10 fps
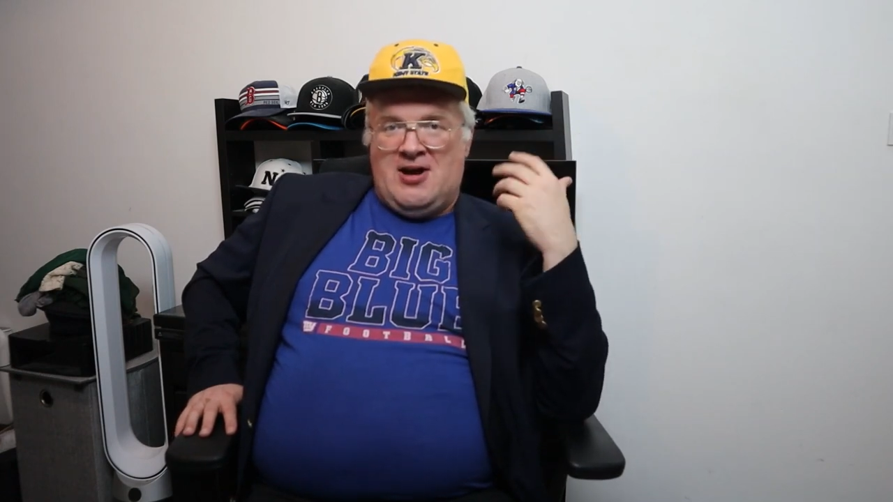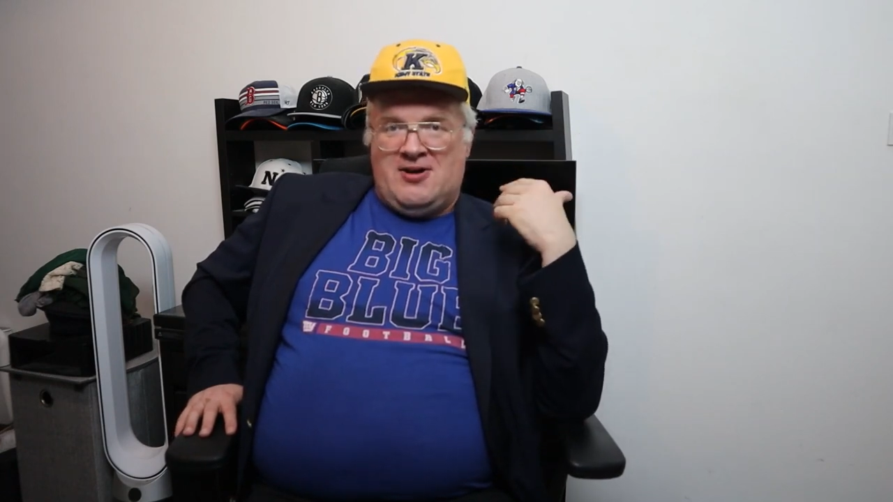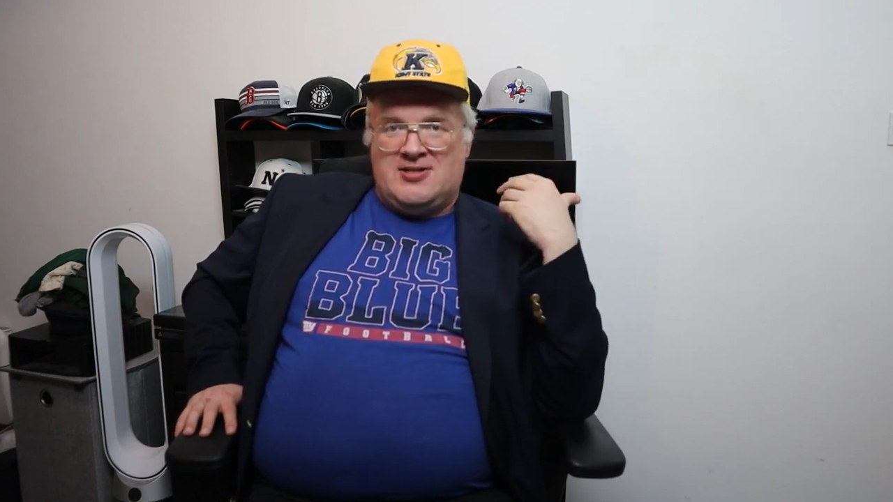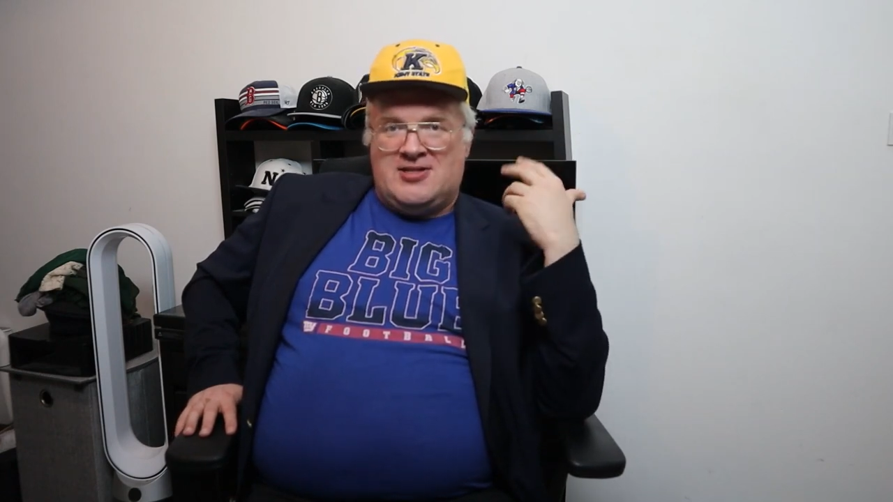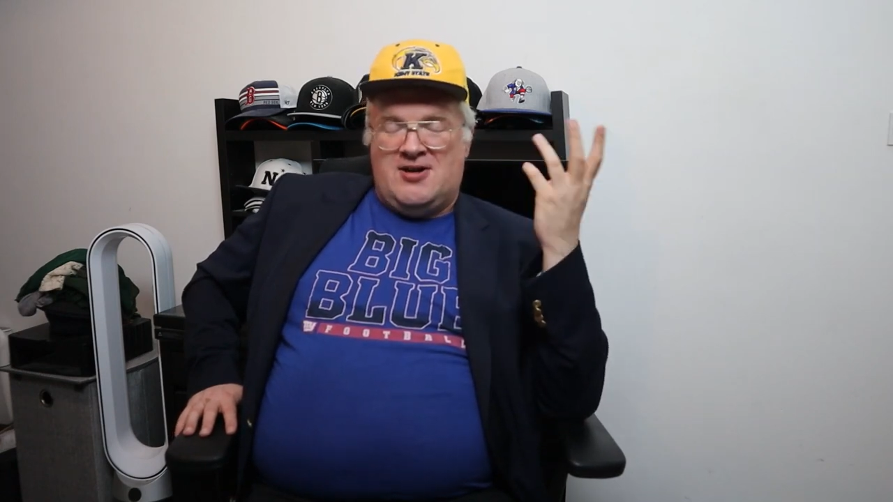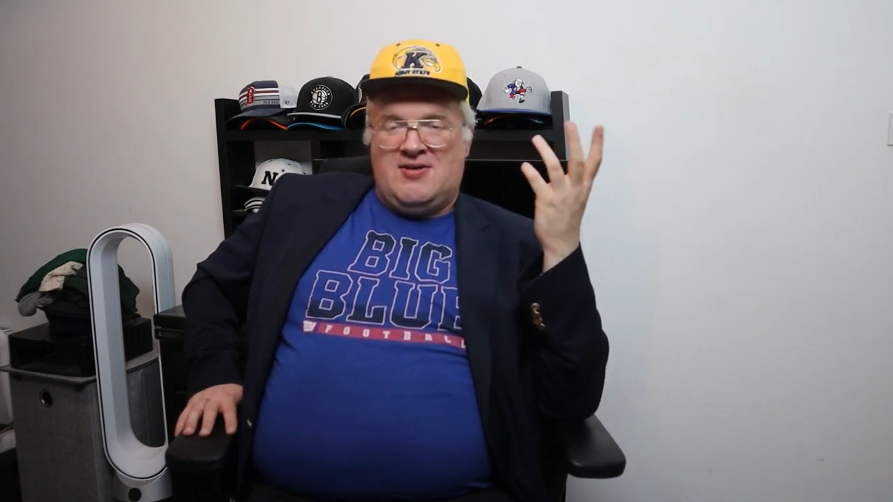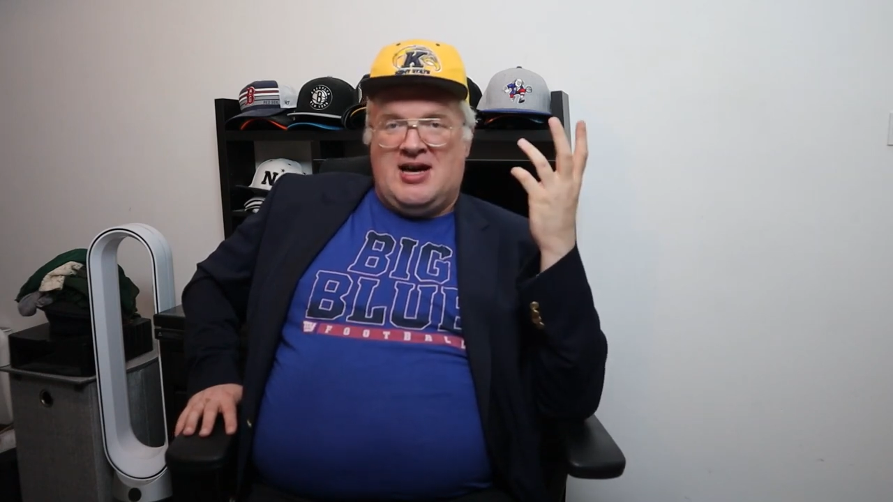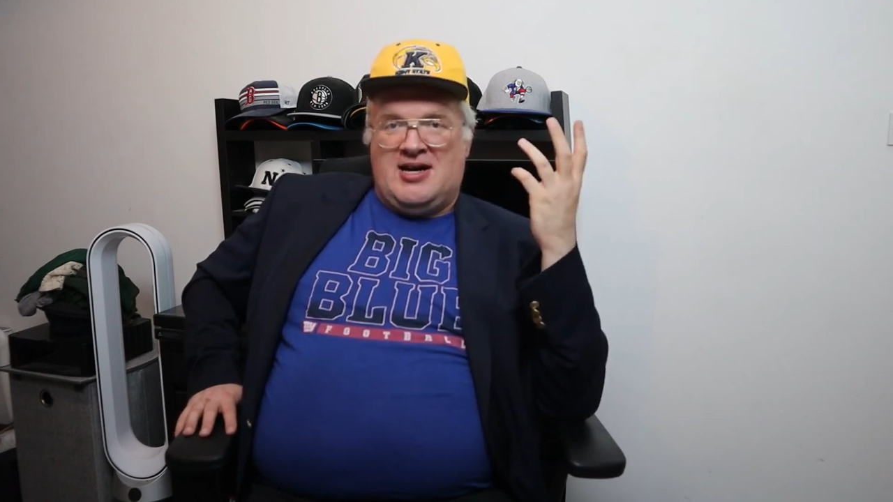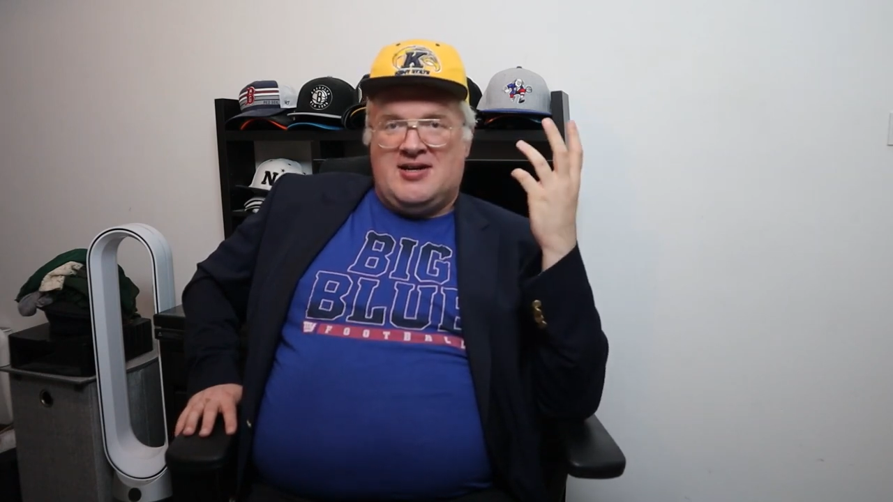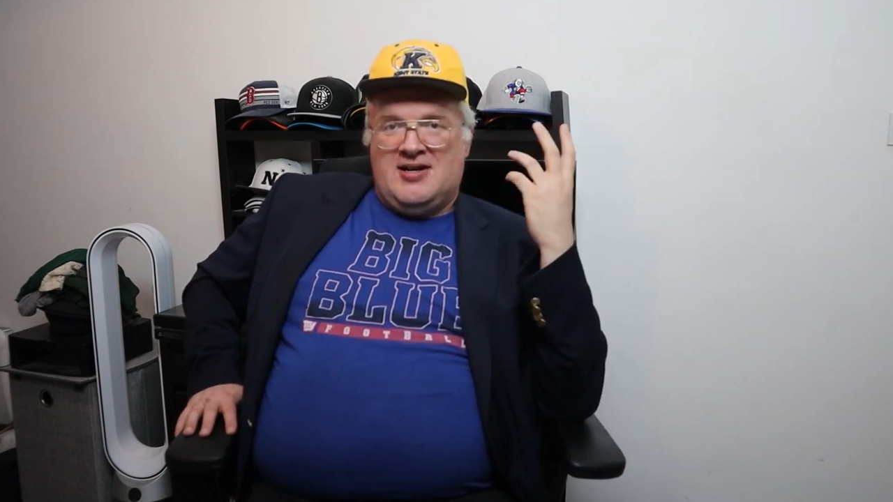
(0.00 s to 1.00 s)
better so
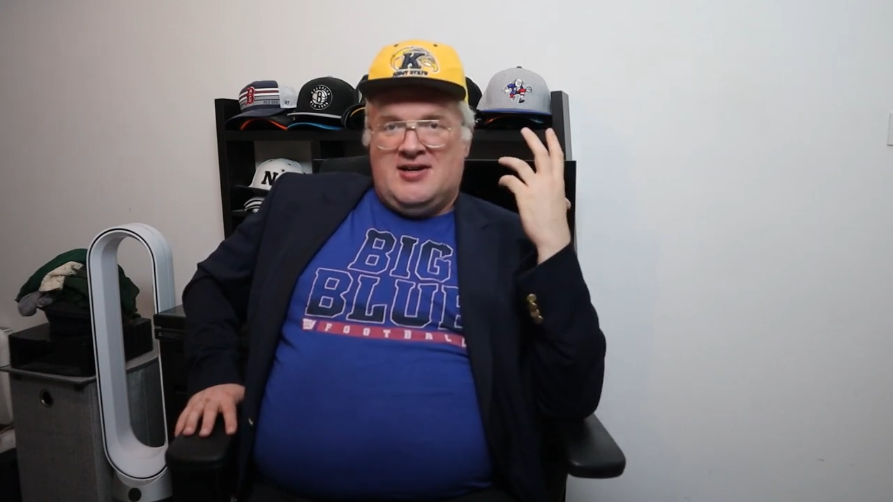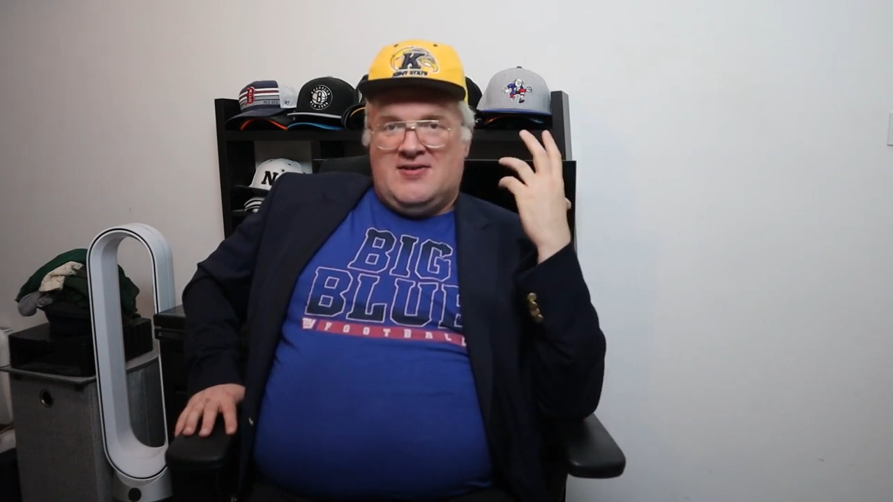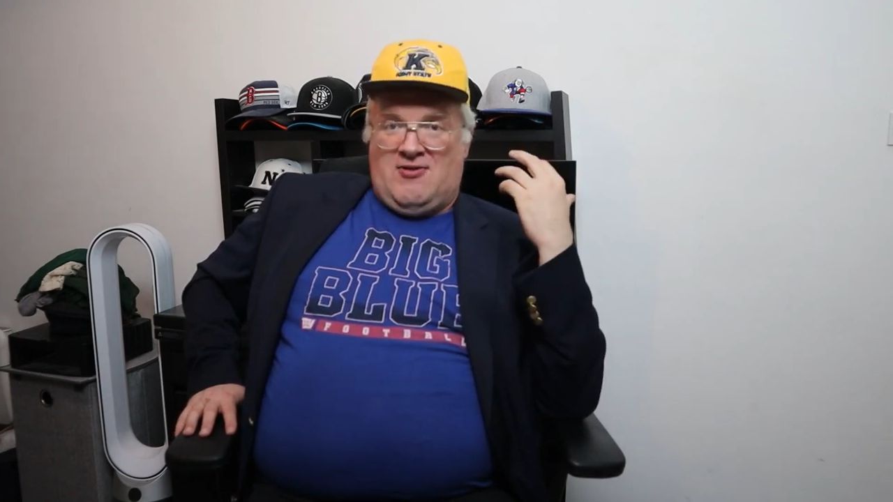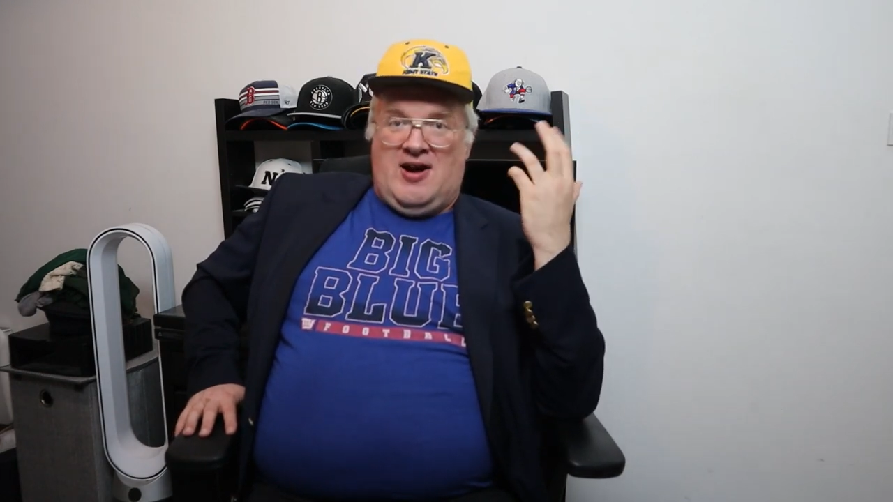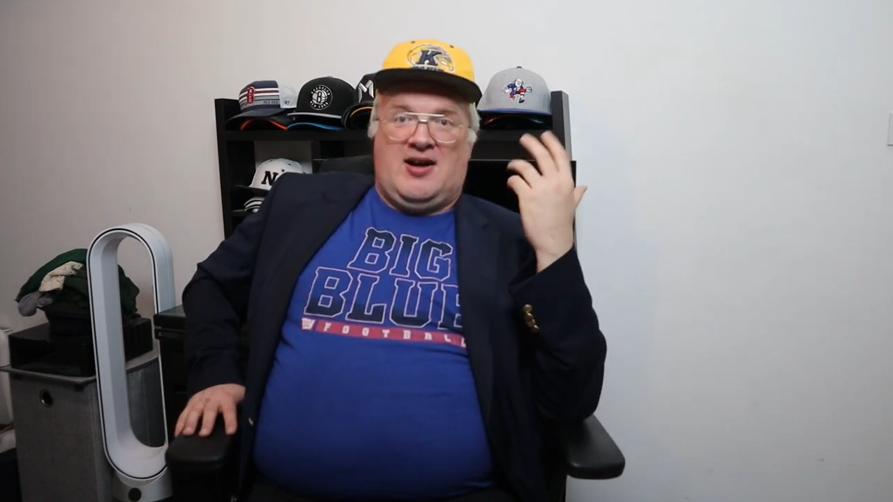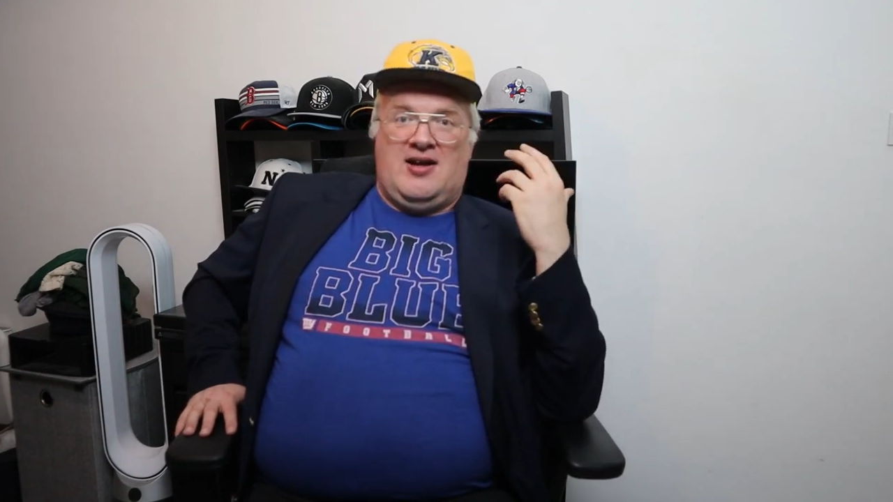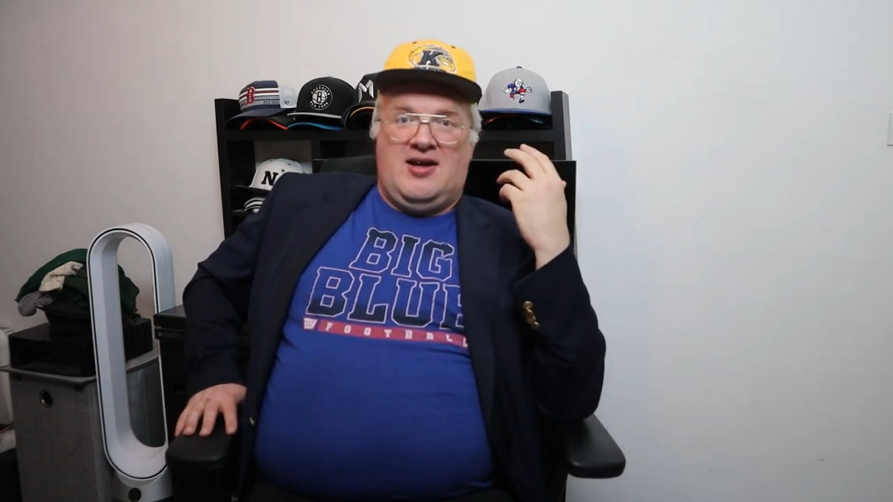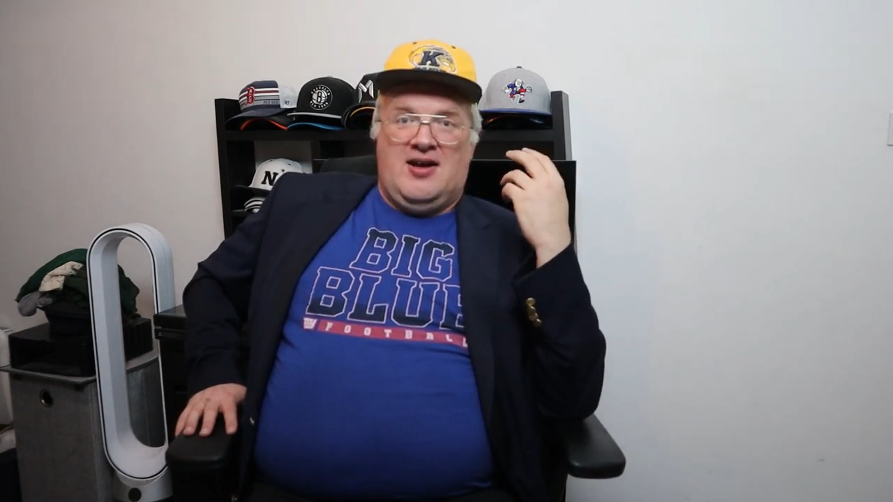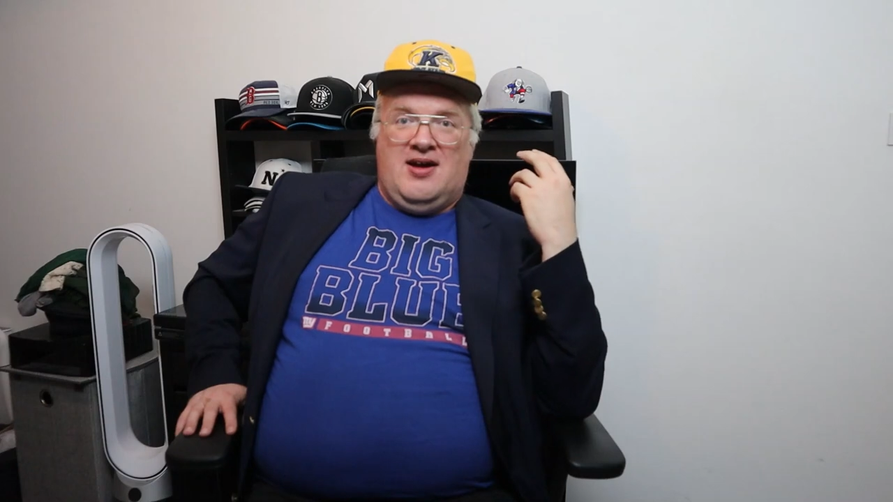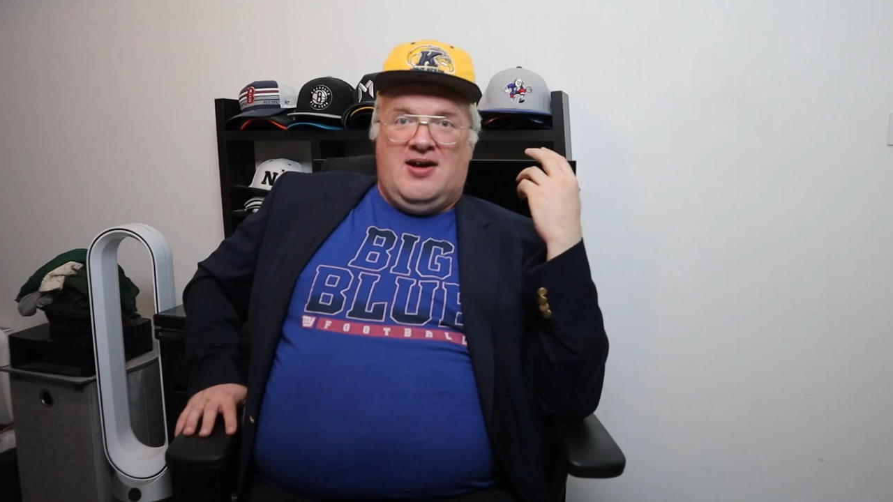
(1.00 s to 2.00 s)
that, frankly,